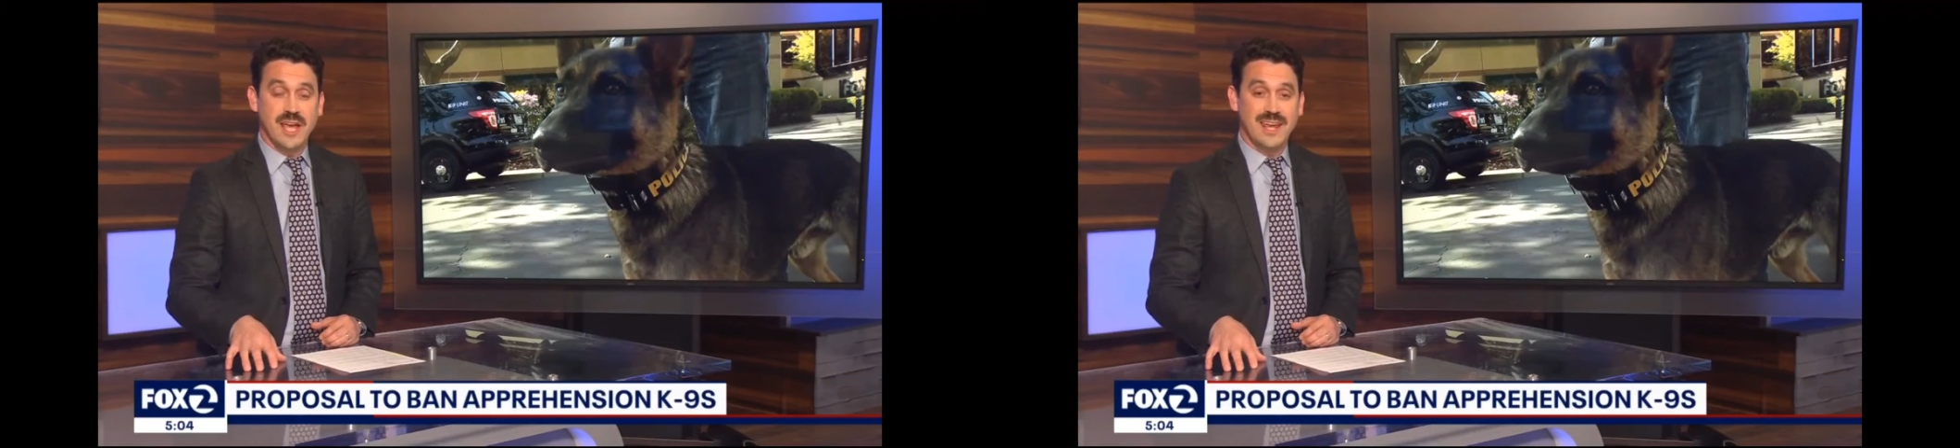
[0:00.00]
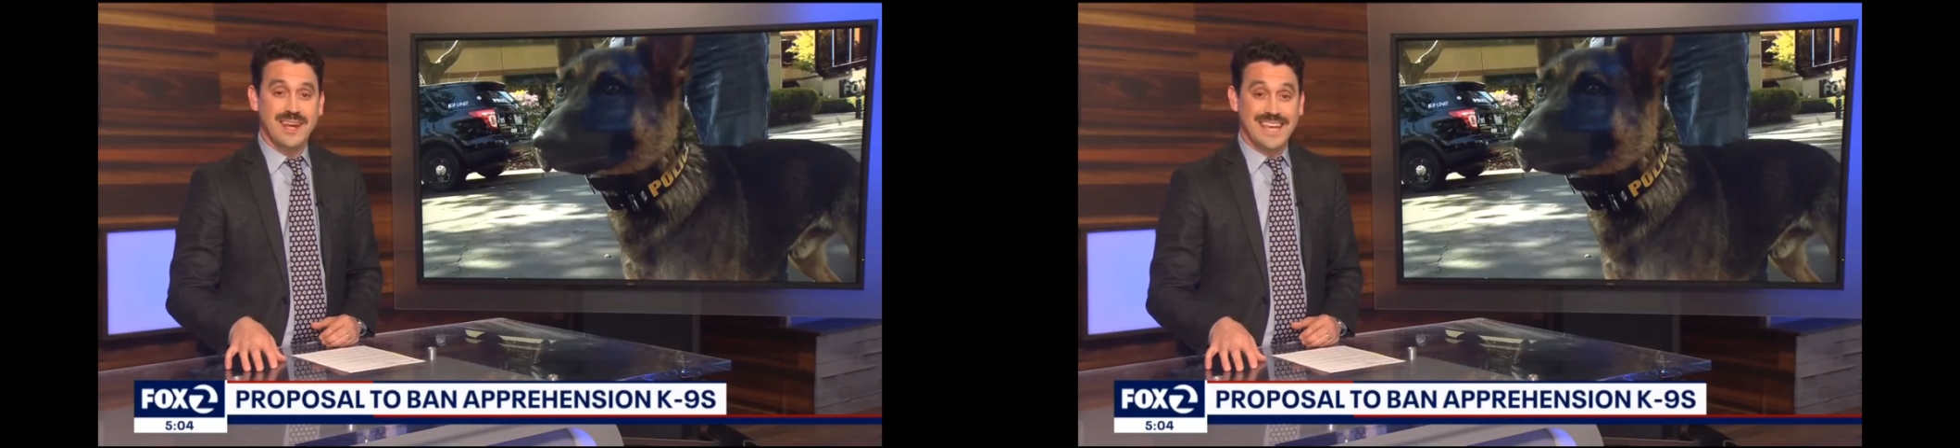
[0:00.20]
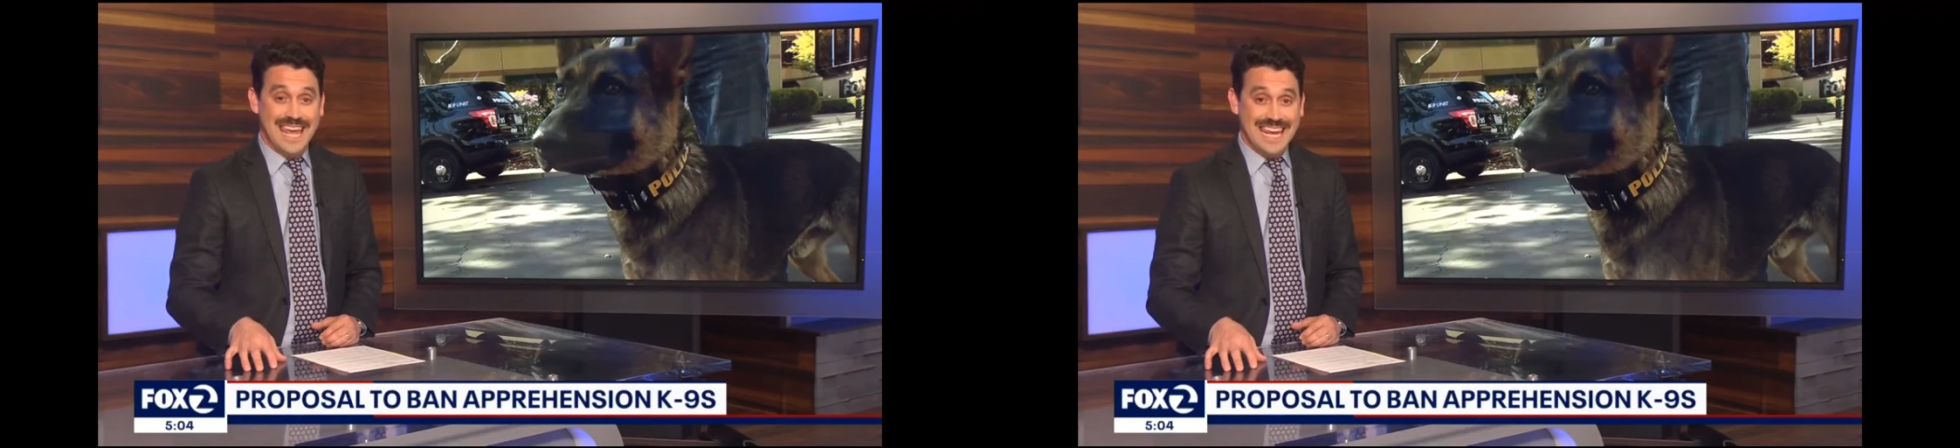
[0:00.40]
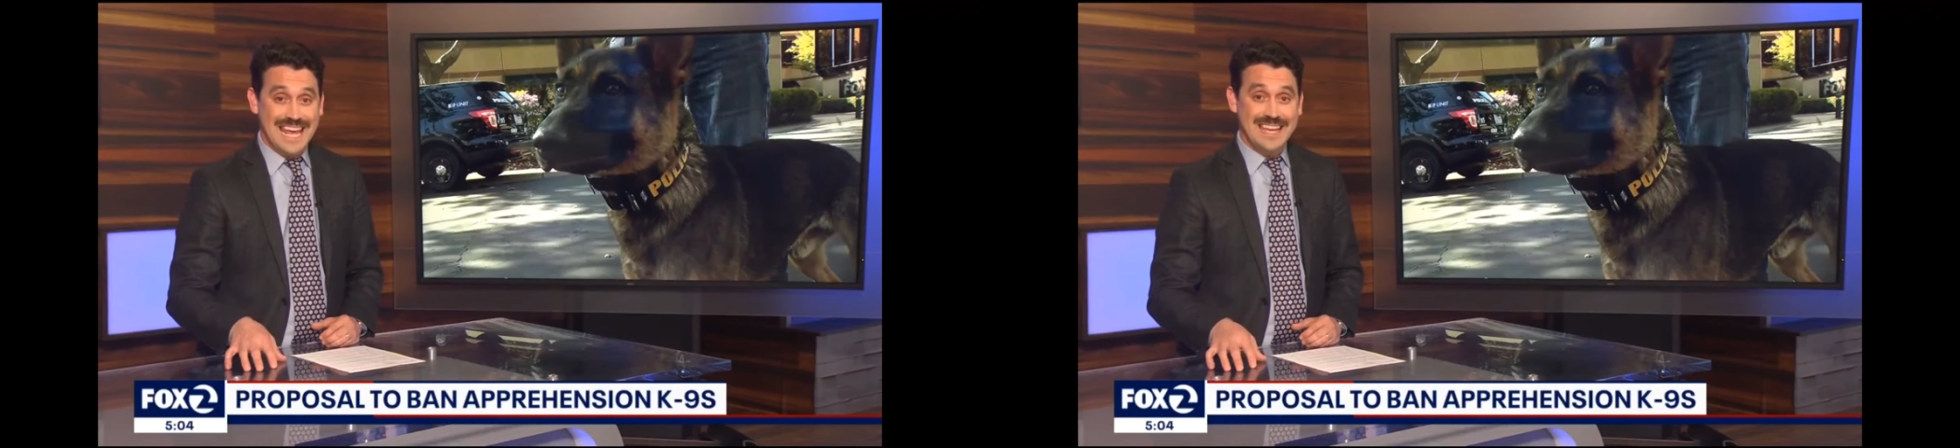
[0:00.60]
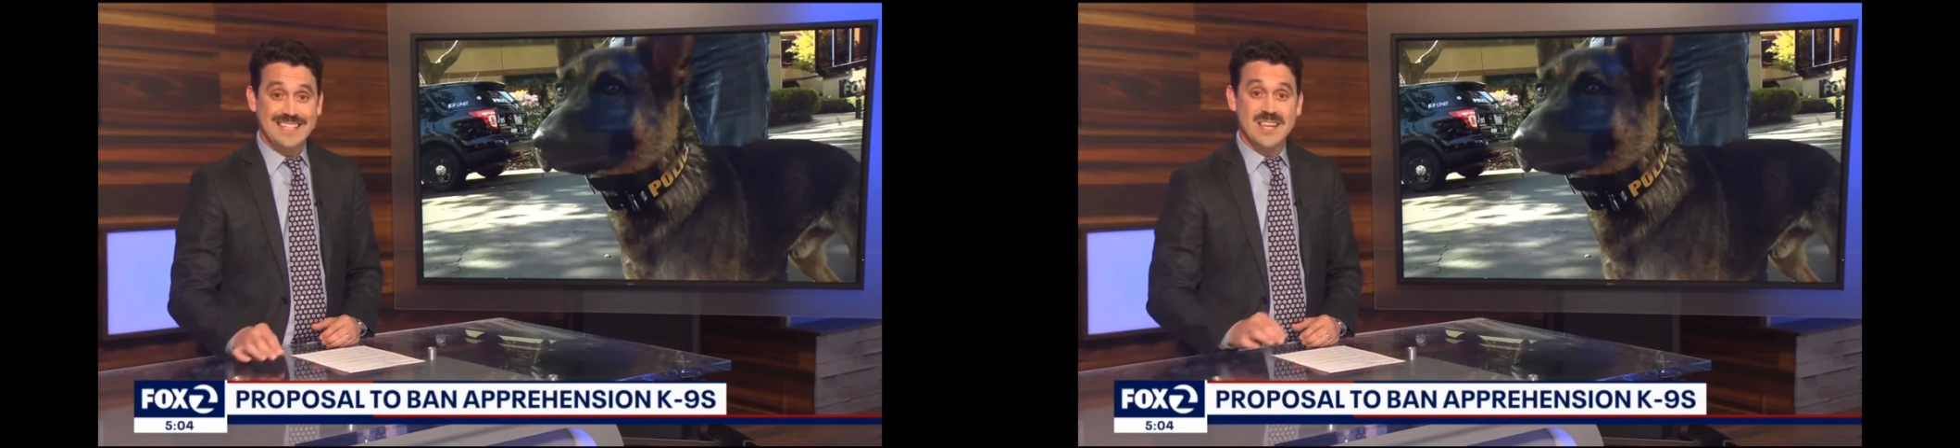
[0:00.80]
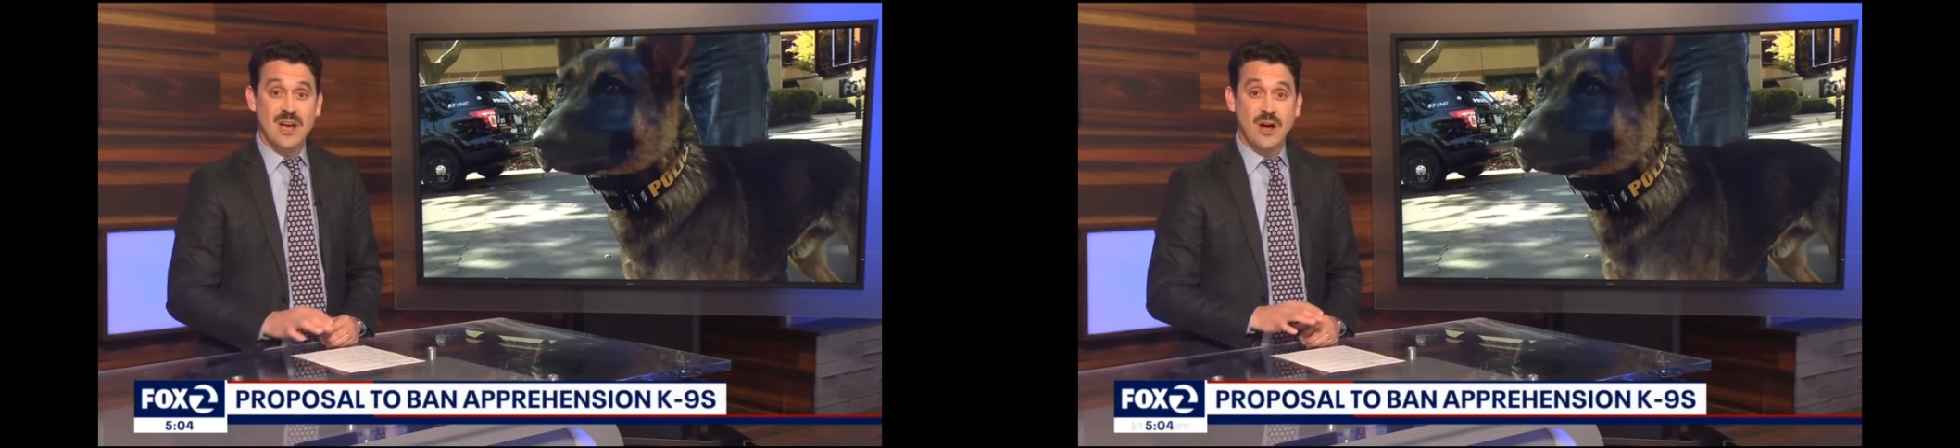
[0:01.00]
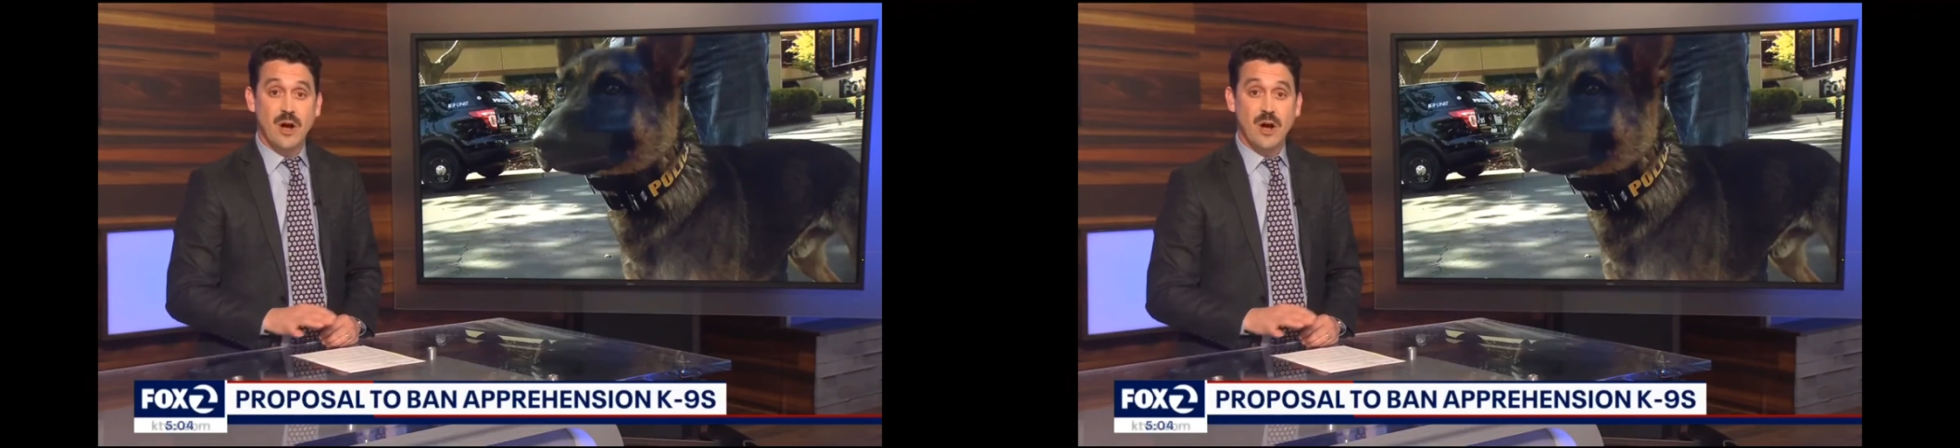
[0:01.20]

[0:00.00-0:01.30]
canines